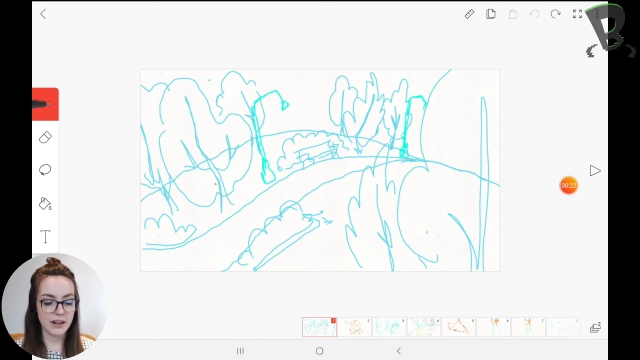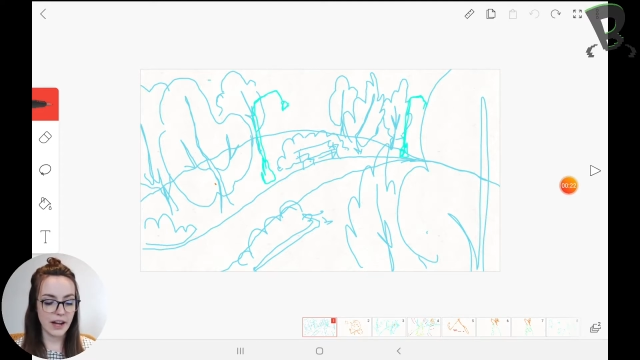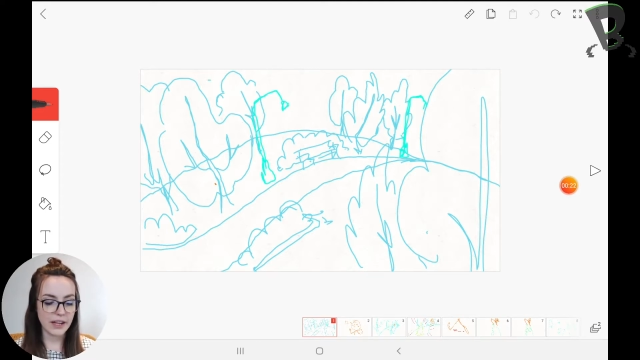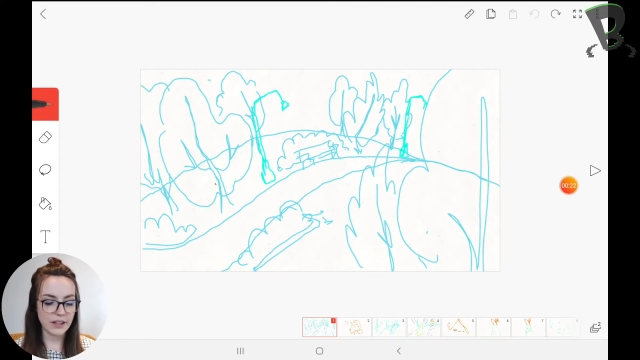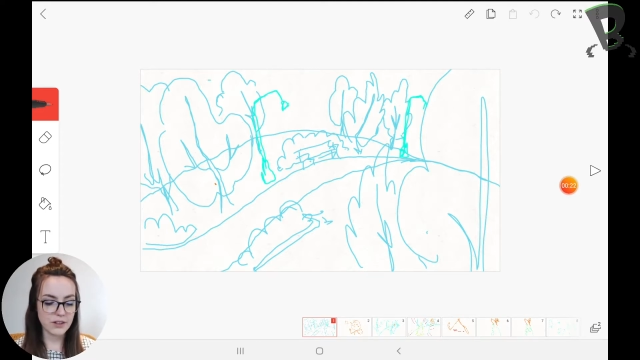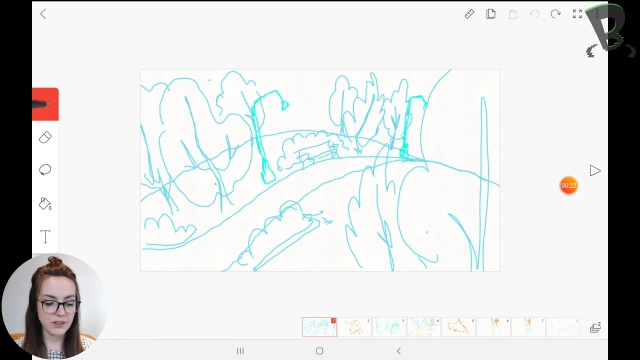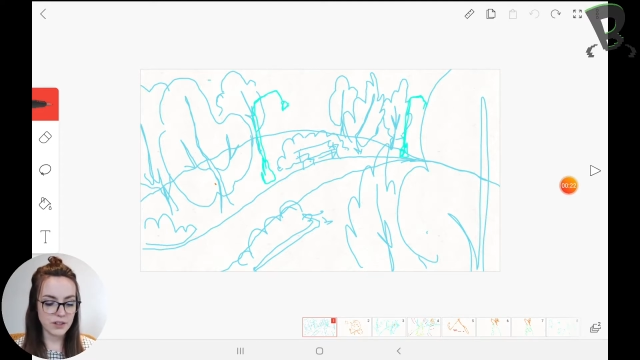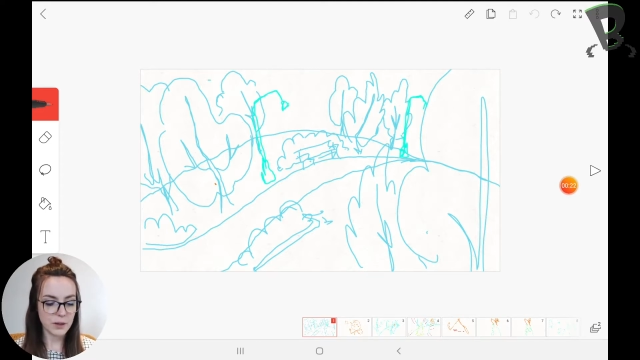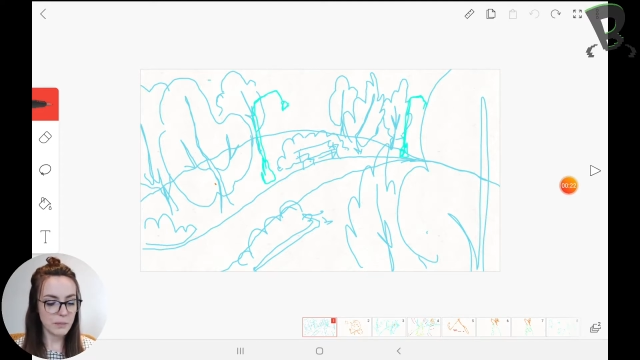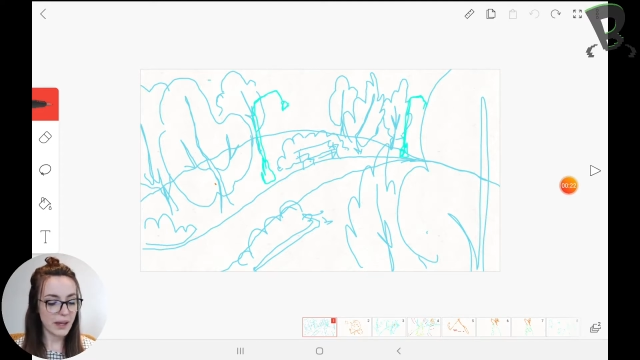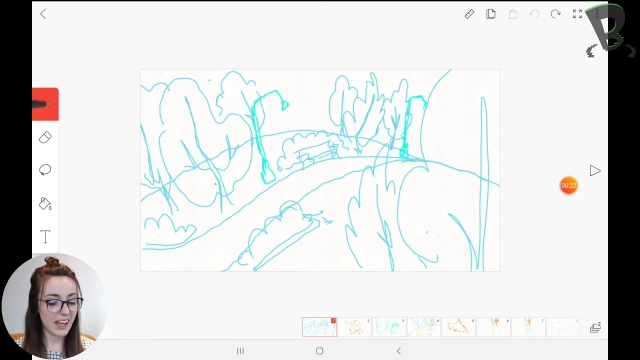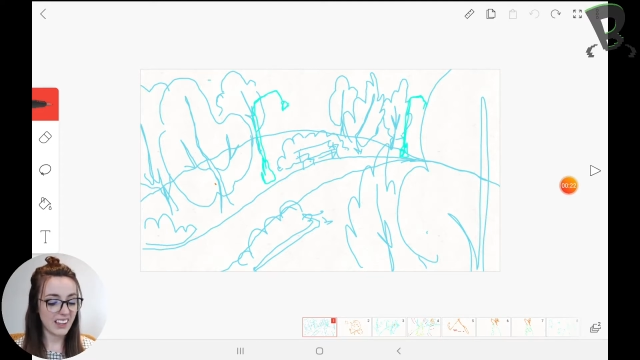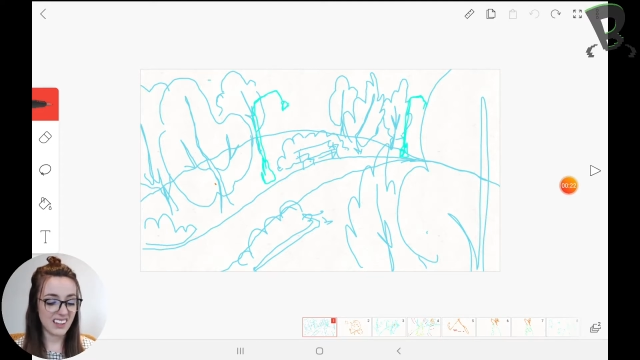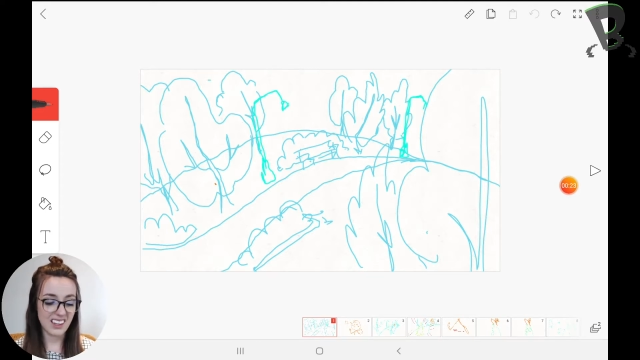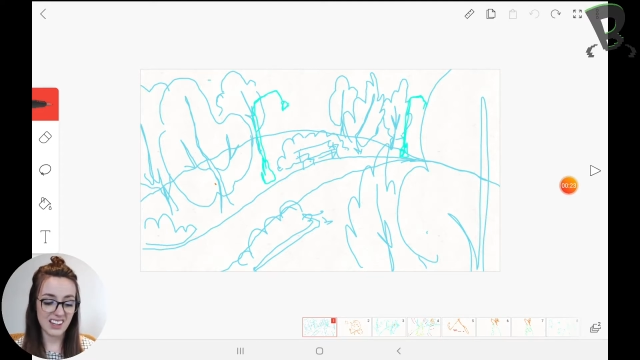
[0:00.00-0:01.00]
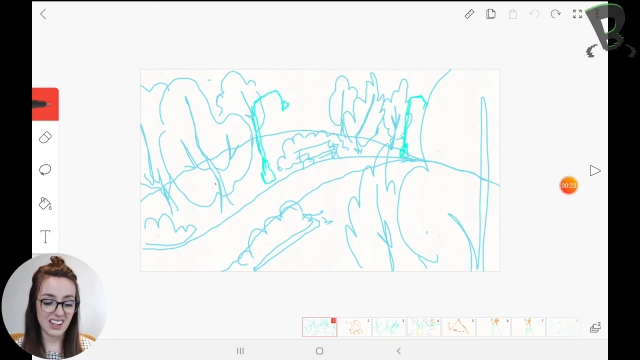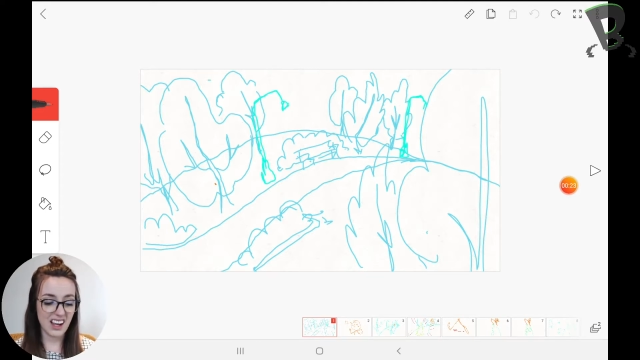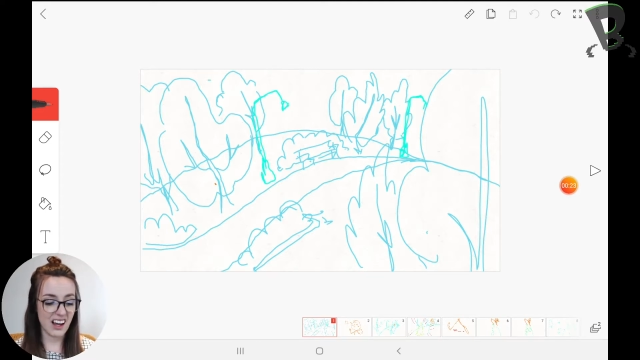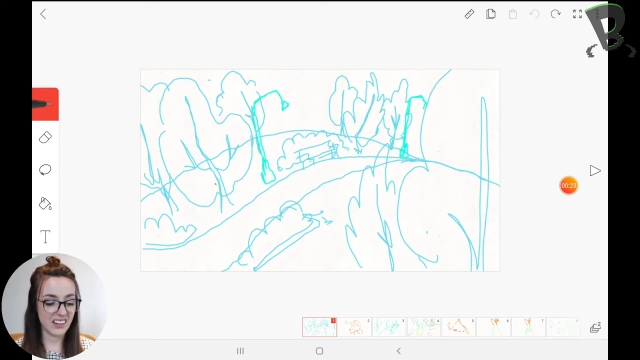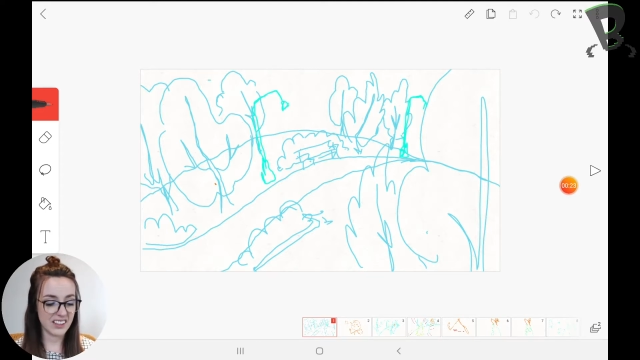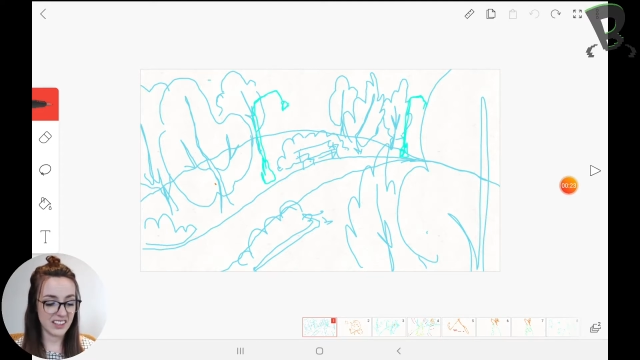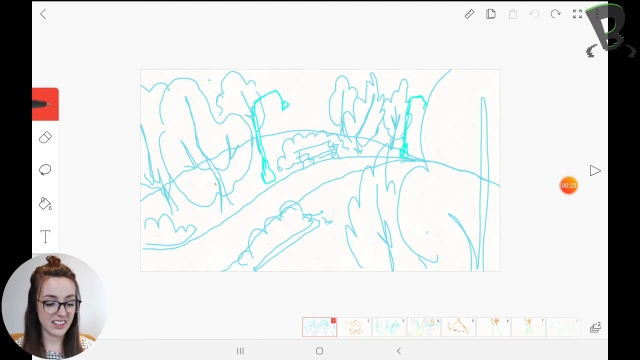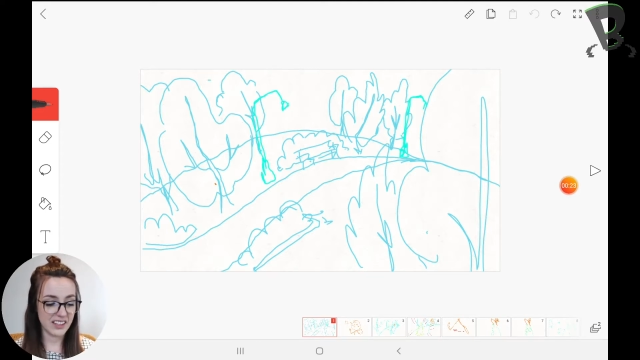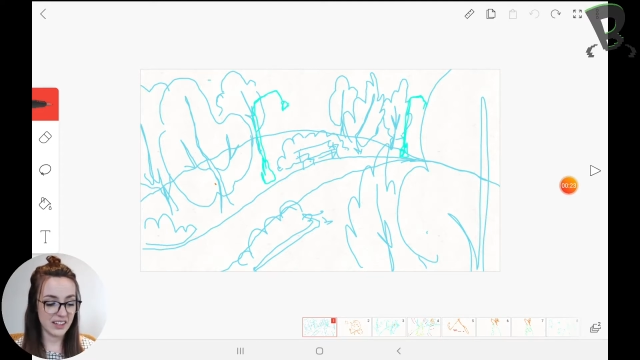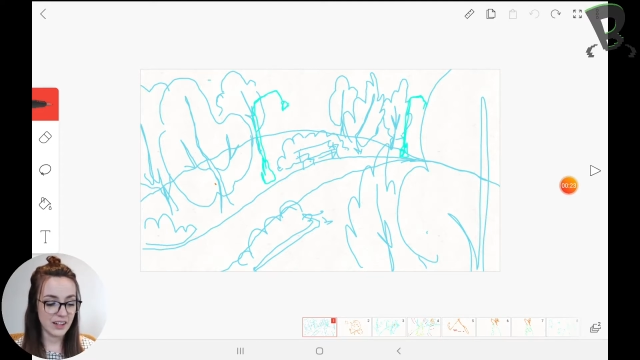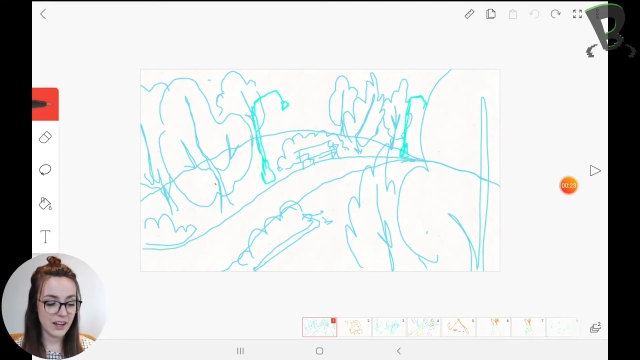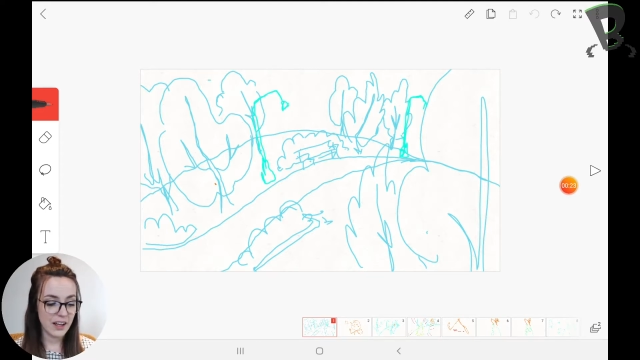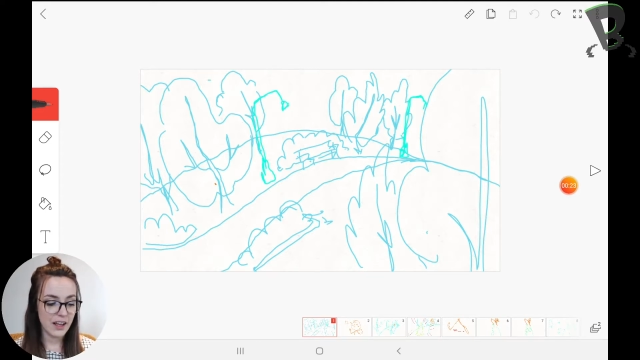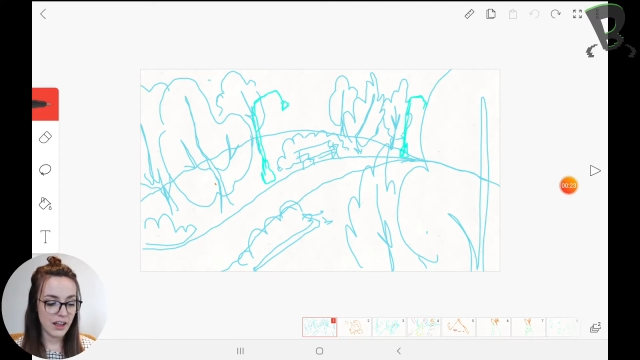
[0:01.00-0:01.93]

I usually pick a color